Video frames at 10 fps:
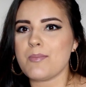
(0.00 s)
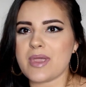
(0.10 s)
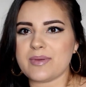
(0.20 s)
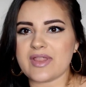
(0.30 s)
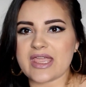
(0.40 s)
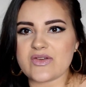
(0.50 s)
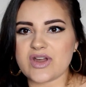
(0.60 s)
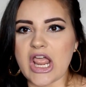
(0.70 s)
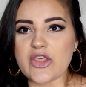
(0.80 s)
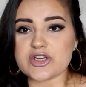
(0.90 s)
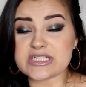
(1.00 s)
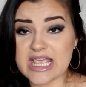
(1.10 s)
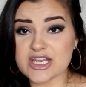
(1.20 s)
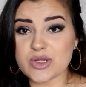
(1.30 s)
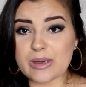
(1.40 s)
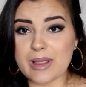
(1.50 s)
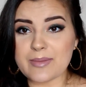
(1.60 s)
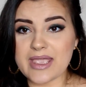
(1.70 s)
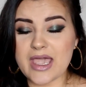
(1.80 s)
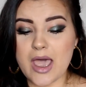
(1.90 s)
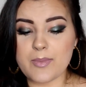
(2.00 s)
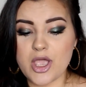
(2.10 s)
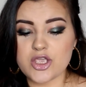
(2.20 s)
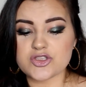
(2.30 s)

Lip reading: maybe like every other day doing my makeup.